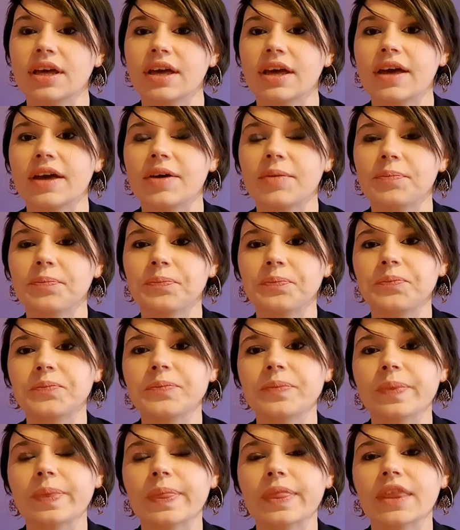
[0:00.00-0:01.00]
Um,
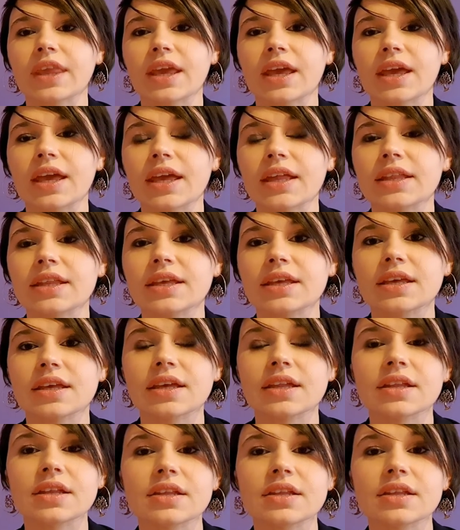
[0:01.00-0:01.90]
and, and